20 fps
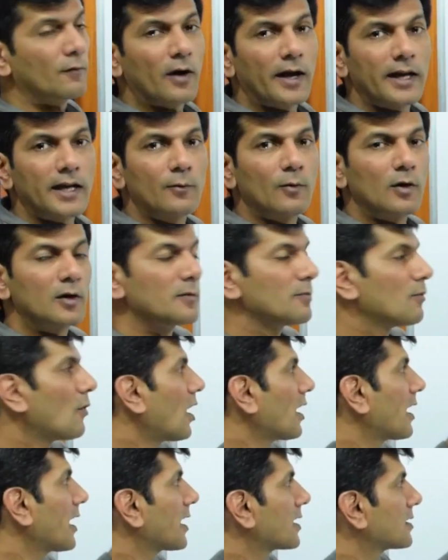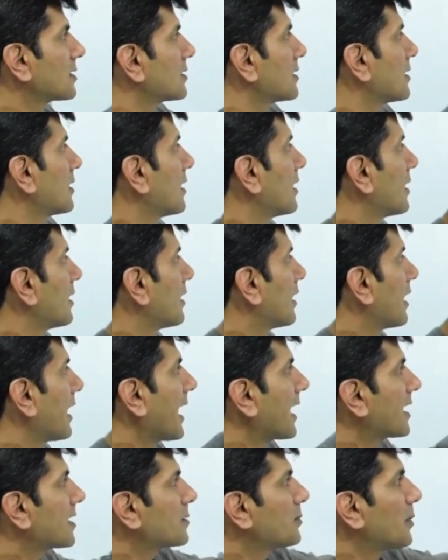y equal to mod x,
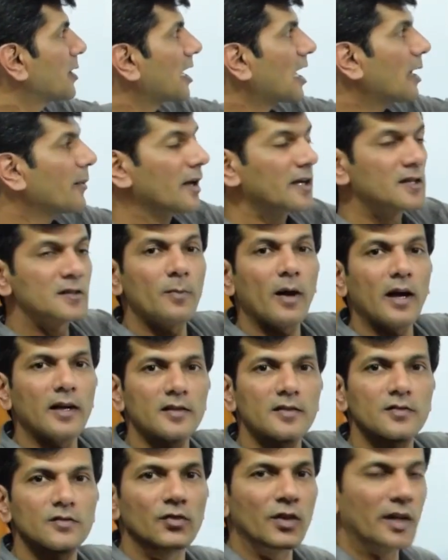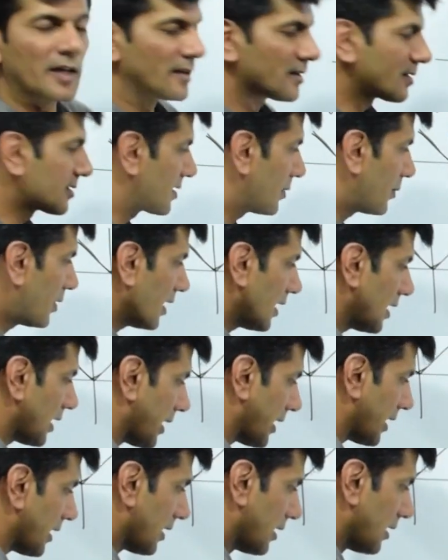x became x minus 3.
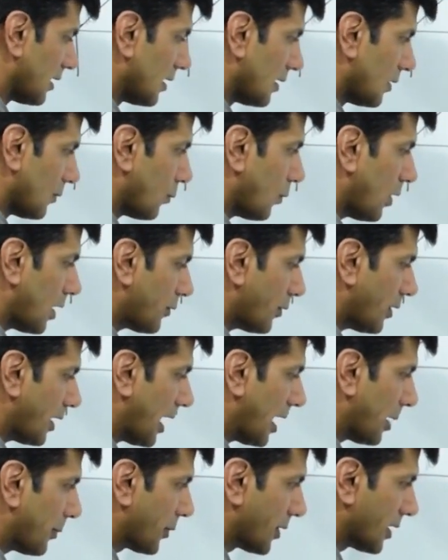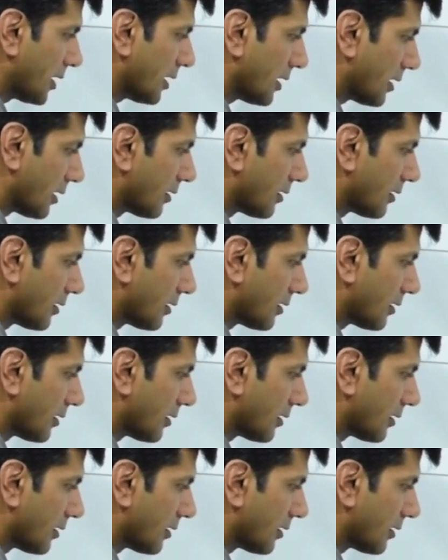Similarly, what would happen